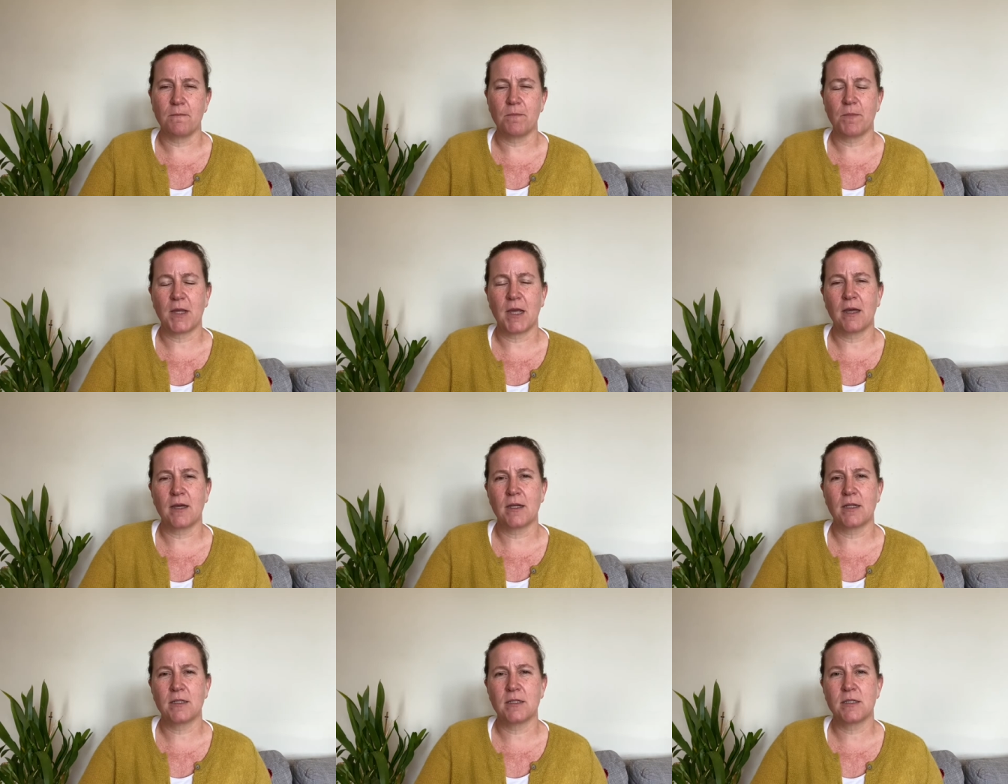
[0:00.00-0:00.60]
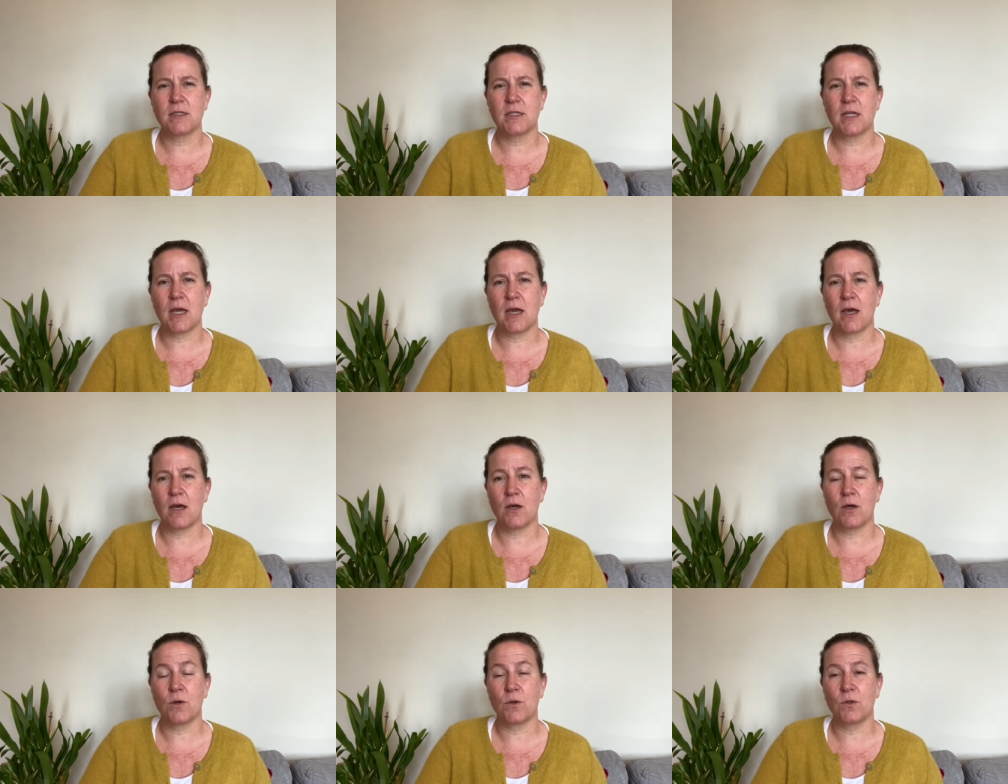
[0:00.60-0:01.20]
and
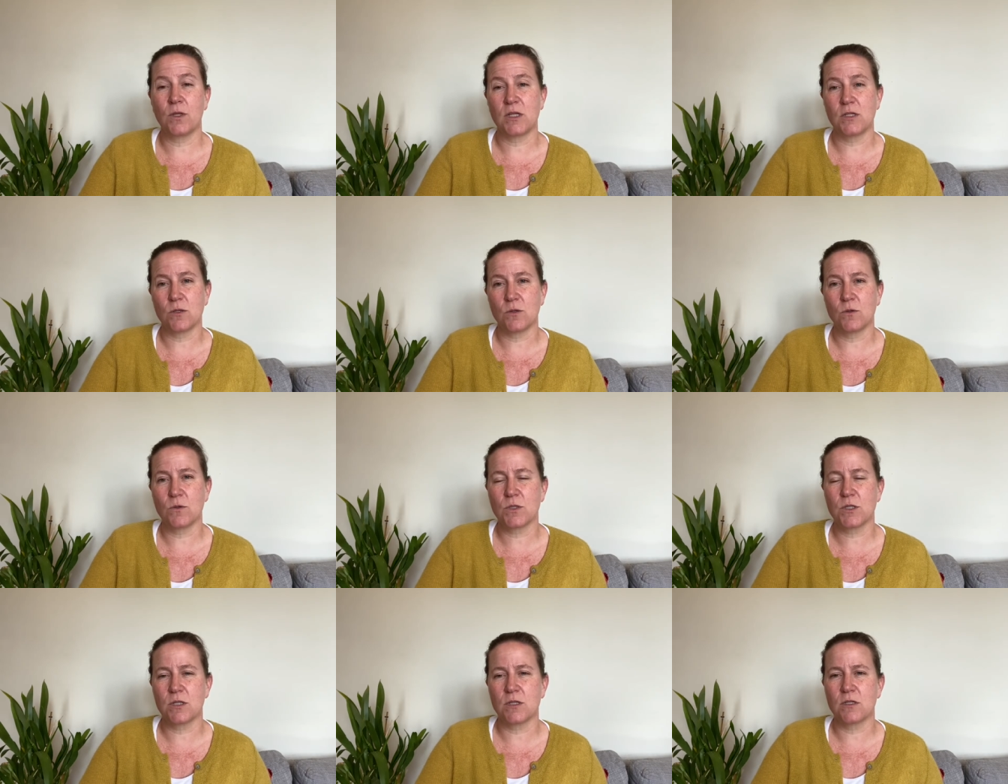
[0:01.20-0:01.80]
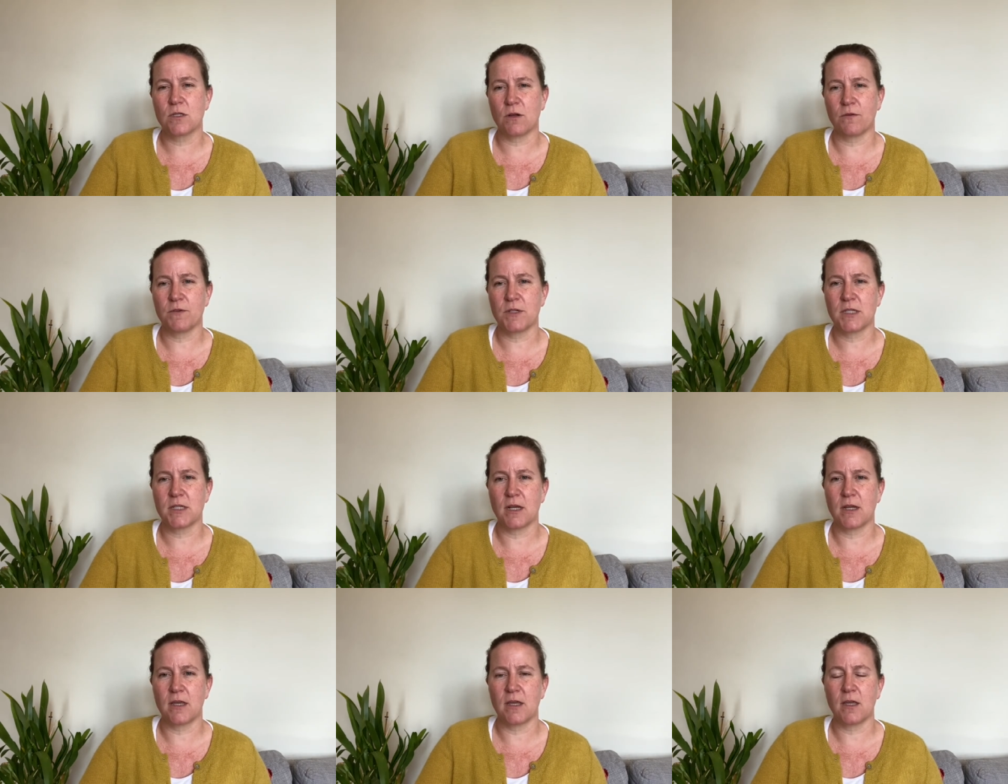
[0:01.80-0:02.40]
how these horses
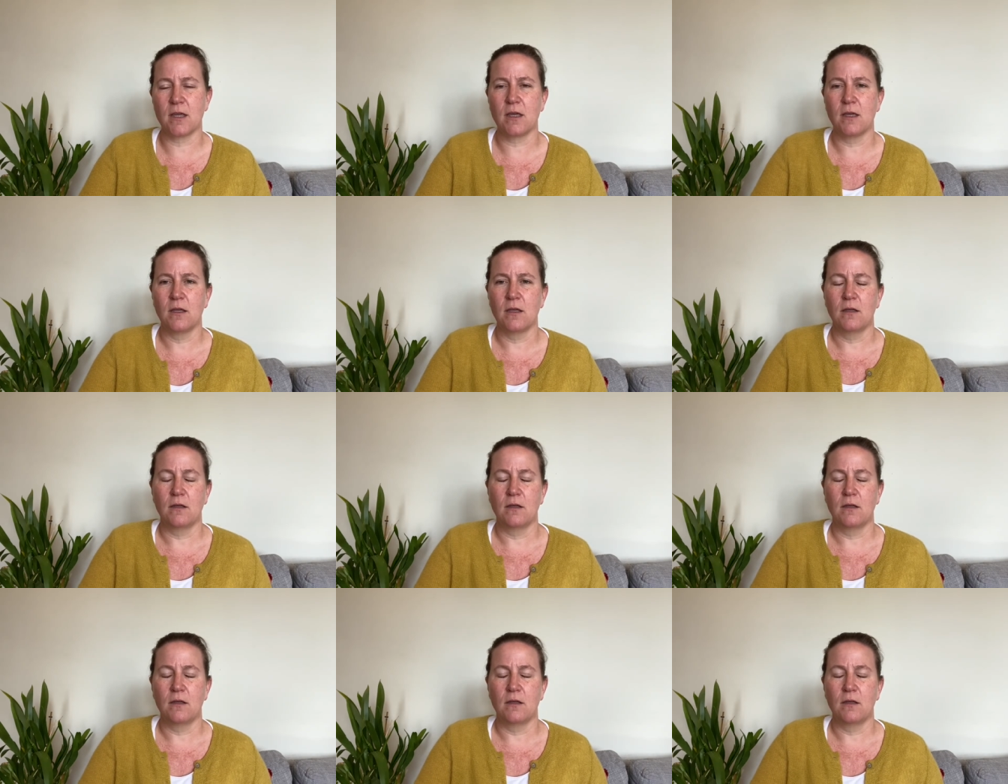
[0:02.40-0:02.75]
obviously